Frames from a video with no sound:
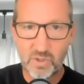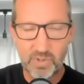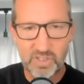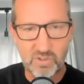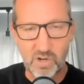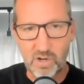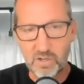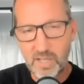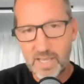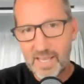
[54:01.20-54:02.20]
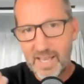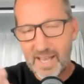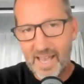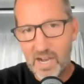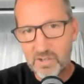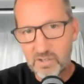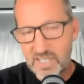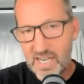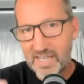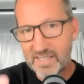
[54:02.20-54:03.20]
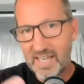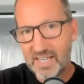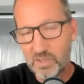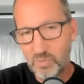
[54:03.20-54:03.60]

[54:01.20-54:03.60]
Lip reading: going strong, how you're tying that